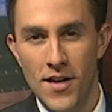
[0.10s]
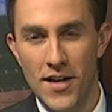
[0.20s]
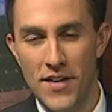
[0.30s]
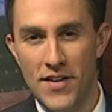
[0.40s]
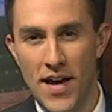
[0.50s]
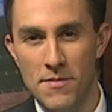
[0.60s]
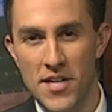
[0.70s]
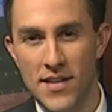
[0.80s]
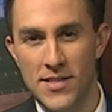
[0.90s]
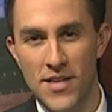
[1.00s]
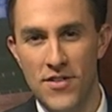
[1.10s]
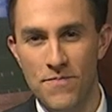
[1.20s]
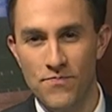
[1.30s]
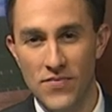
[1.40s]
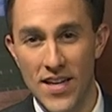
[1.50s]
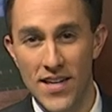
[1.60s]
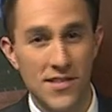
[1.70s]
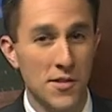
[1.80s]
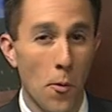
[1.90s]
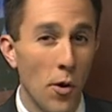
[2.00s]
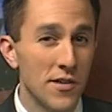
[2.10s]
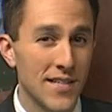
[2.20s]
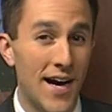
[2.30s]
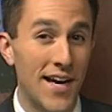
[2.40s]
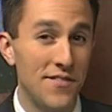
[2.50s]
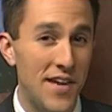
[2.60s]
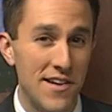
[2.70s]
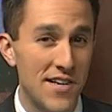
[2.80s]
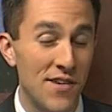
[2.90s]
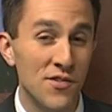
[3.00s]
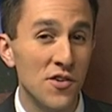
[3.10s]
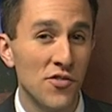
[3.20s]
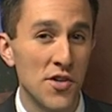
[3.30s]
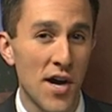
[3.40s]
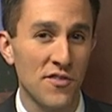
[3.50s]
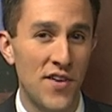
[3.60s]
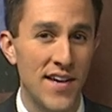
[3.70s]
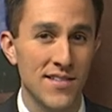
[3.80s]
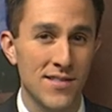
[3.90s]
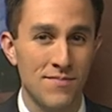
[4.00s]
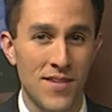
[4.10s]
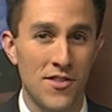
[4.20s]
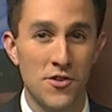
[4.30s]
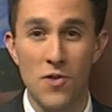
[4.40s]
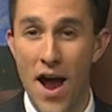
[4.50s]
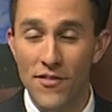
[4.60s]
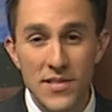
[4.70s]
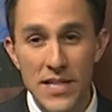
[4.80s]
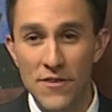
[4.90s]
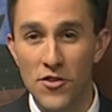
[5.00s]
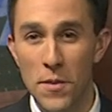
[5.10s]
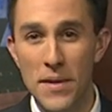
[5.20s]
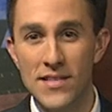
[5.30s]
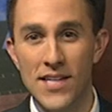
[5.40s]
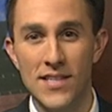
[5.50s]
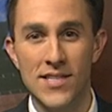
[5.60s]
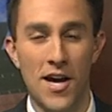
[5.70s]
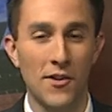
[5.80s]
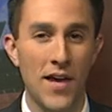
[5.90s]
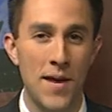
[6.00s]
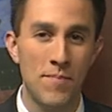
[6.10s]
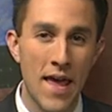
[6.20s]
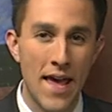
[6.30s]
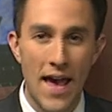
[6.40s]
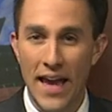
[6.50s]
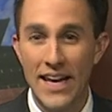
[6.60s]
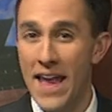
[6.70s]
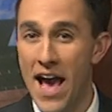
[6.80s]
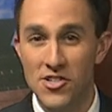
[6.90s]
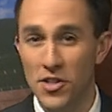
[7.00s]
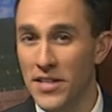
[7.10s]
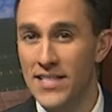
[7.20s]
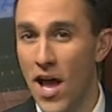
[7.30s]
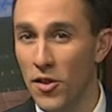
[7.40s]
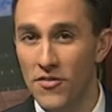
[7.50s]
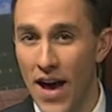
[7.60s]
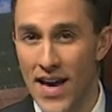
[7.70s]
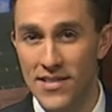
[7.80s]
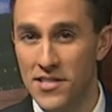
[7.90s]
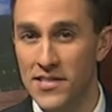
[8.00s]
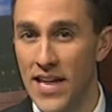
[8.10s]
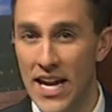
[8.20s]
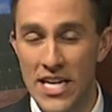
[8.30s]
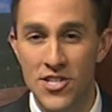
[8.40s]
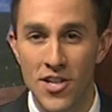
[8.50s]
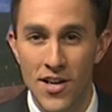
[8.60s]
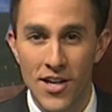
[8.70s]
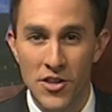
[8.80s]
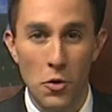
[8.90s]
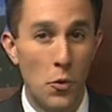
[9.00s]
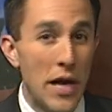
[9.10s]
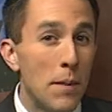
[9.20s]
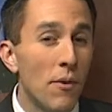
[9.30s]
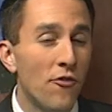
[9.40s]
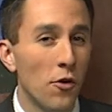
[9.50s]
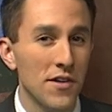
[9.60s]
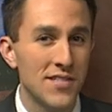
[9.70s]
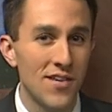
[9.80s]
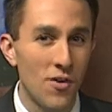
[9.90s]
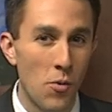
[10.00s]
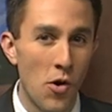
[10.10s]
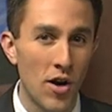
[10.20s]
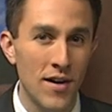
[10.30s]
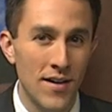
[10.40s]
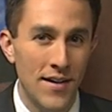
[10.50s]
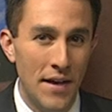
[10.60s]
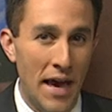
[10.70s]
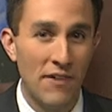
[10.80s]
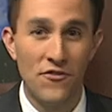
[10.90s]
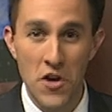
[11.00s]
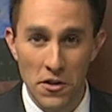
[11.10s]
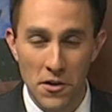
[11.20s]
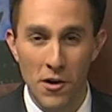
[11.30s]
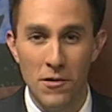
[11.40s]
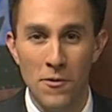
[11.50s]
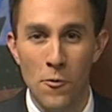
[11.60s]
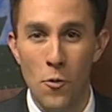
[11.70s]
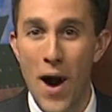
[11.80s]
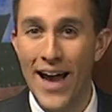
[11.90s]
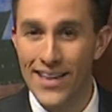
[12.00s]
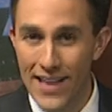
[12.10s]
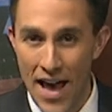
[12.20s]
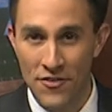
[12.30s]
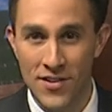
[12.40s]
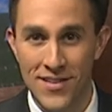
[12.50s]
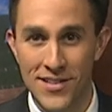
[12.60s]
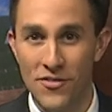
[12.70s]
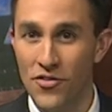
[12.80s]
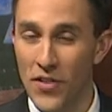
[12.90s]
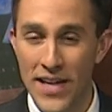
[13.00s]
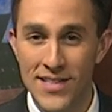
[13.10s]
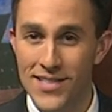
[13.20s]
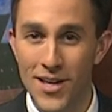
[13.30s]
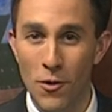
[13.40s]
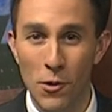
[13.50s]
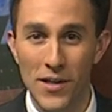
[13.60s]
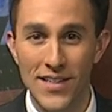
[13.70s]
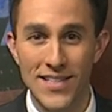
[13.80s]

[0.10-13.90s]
Good evening, I'm Jake Zivin. It is the worst kind of deja vu for Duck fans. In the driver's seat for the BCS title game, a nationally televised stage the week before the Civil War, and a field goal wide left that deflates the Oregon